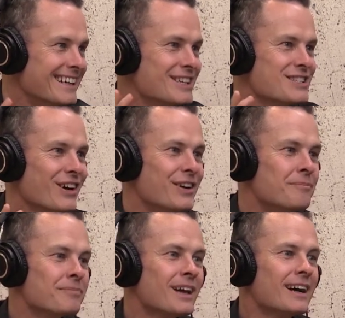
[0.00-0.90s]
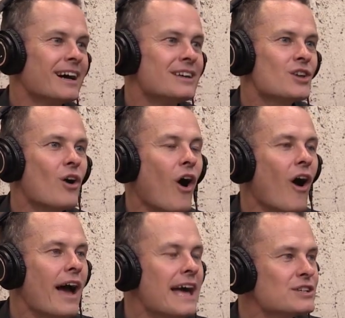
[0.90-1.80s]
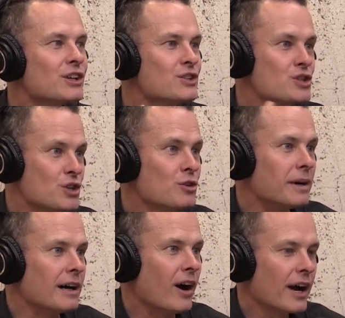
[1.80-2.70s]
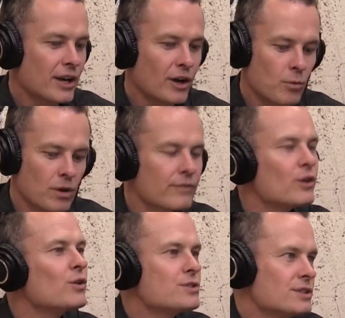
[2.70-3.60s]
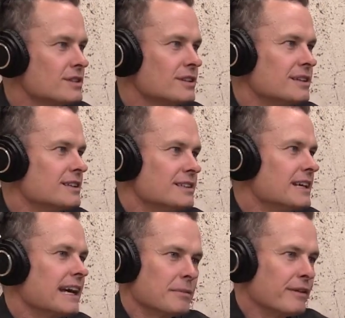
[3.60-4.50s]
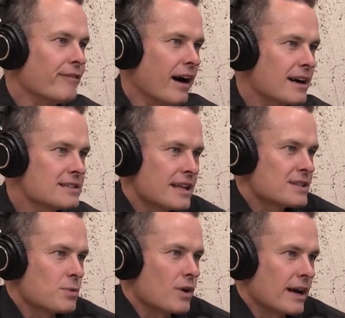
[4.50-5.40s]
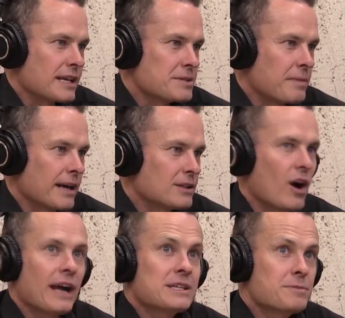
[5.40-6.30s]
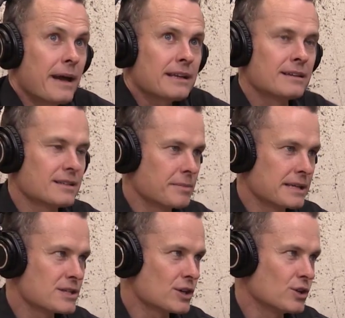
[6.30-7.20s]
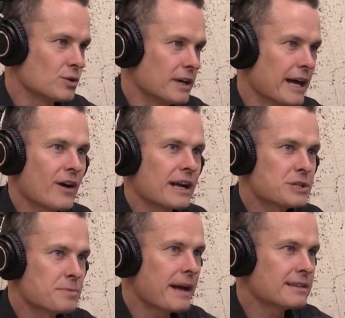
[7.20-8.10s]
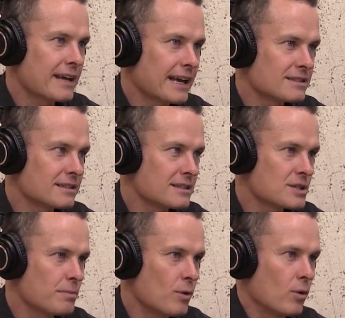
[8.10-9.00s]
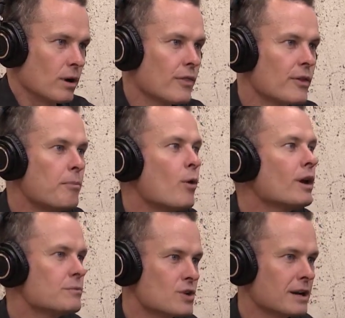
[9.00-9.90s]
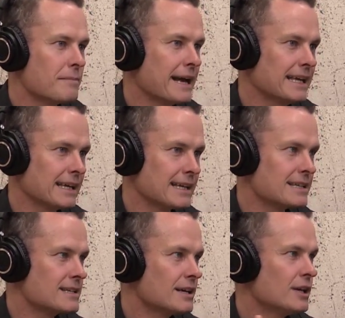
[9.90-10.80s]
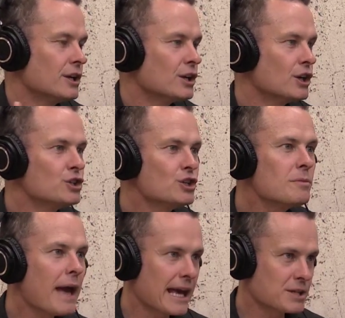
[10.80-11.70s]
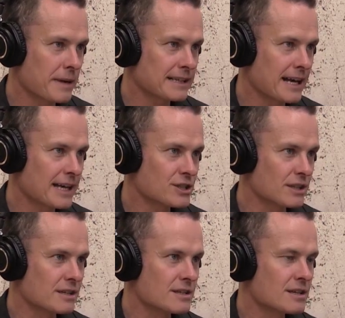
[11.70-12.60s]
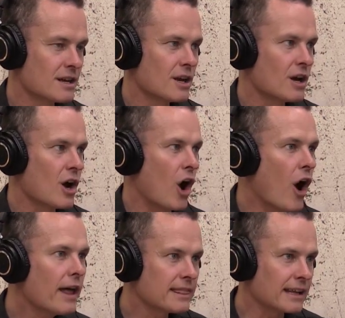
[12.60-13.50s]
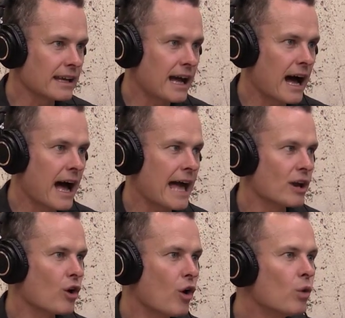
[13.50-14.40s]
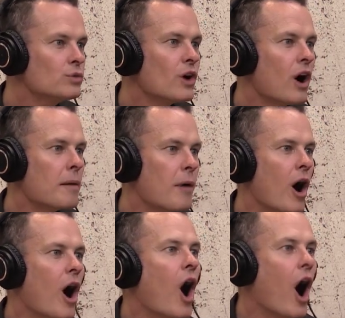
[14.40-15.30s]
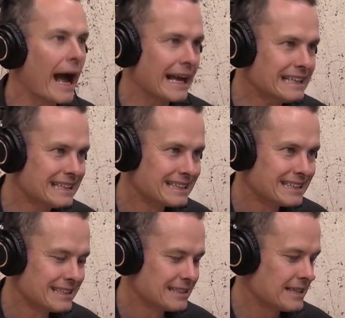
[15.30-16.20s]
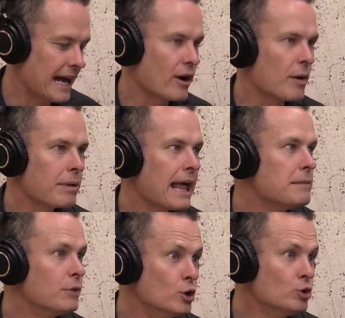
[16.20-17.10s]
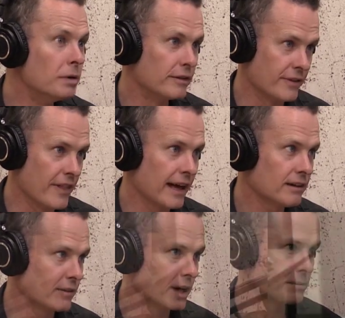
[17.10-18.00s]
So I, as a consumer, I go, well, of course you're going to be fast. That's what I expect. I expect it to be secure, and I expect excellent support. The point I'm trying to make here is consumer expectations, I think, are at an all-time high, and I blame Uber for that, right?